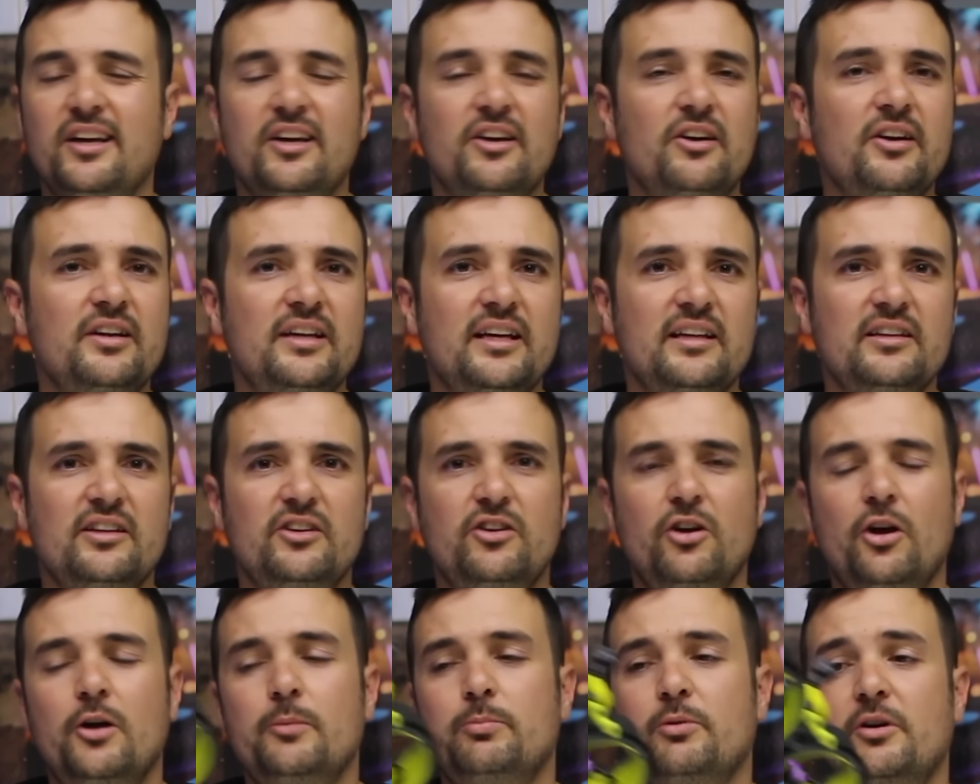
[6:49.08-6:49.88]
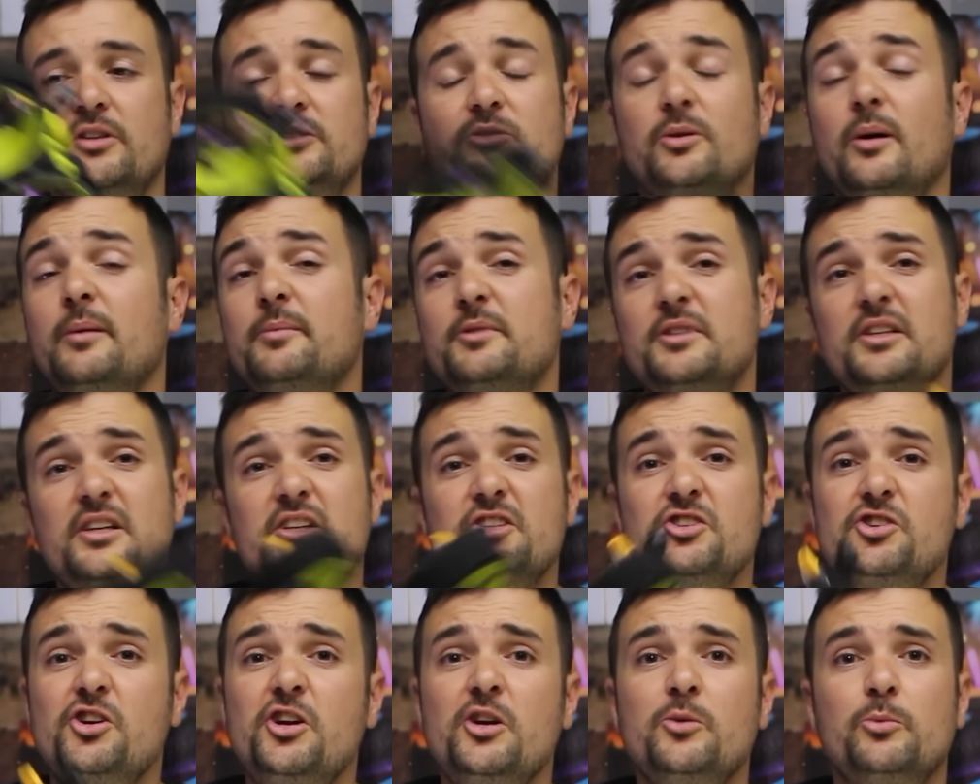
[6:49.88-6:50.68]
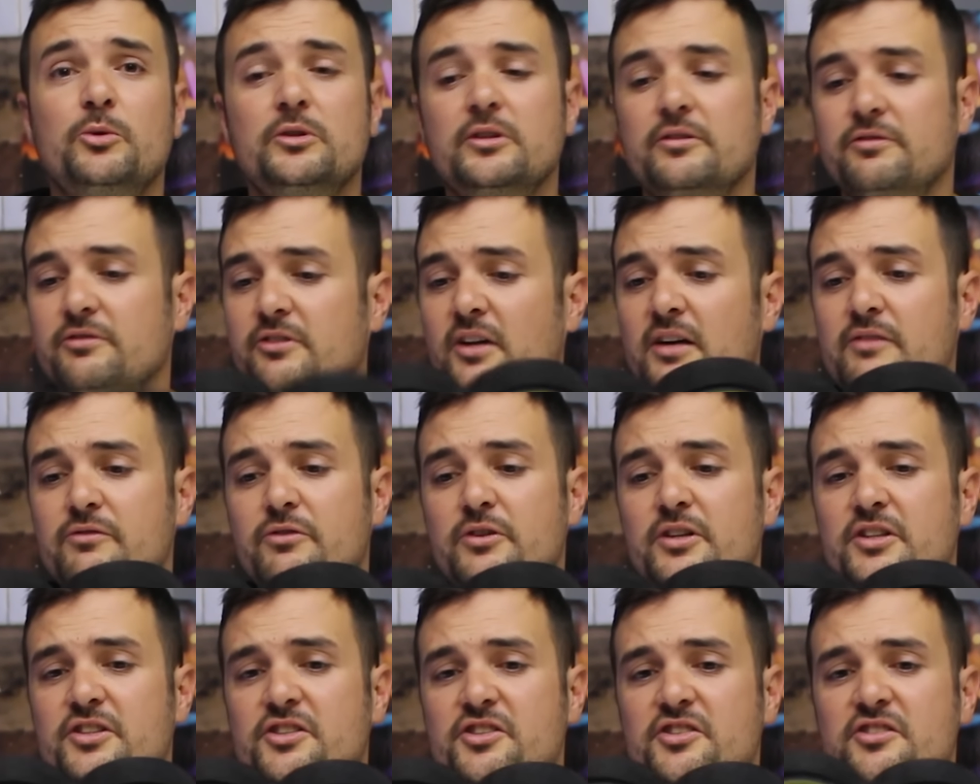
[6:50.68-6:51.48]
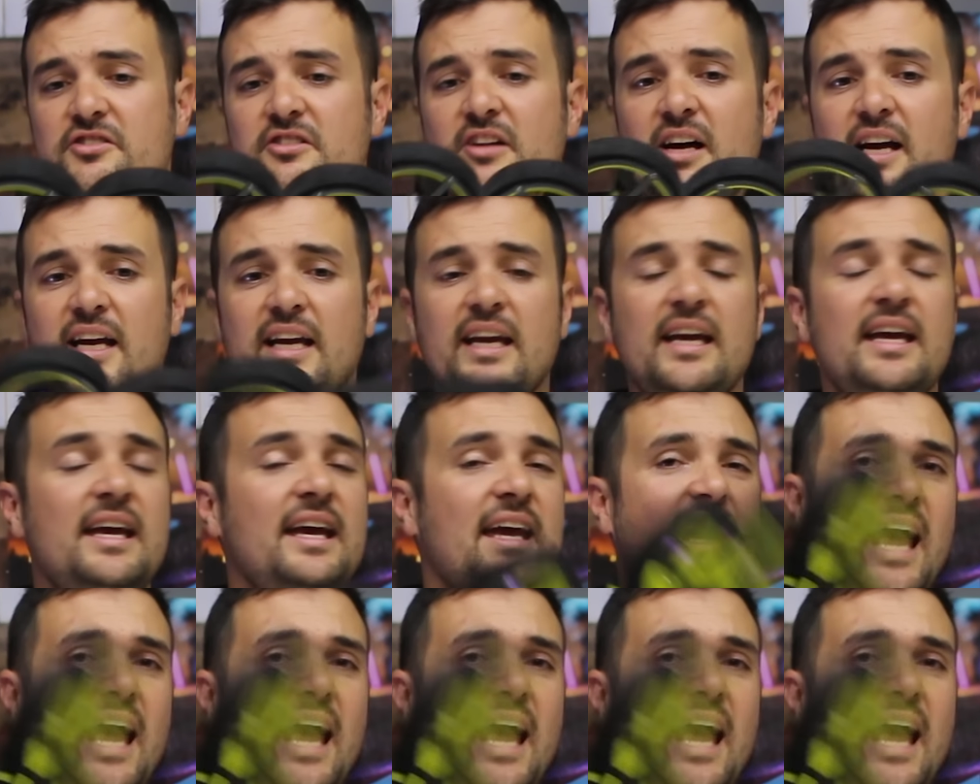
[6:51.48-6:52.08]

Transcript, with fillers: you don't get the GoPro. So I'm just going to show you what the flight footage is like,